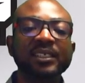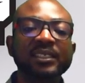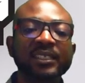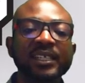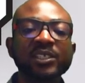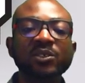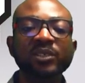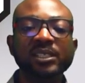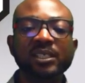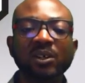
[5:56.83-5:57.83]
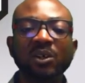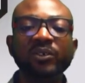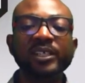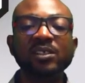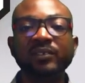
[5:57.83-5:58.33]
Then the risk or
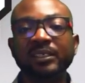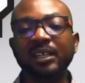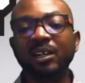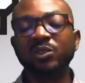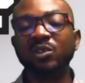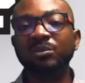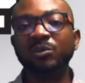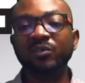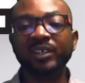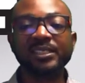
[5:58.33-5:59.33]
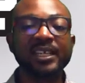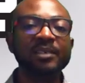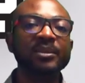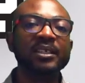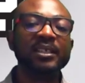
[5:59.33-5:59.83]
rate of that outcome over time
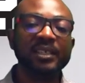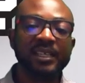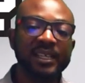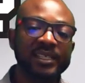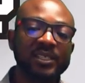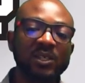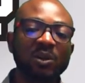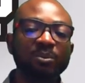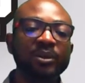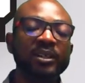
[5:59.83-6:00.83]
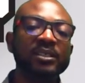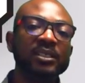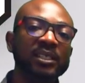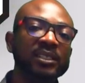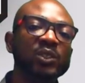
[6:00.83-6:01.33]
is compared
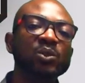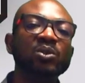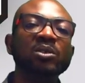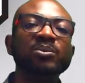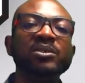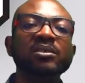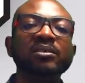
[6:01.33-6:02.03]
in the two groups.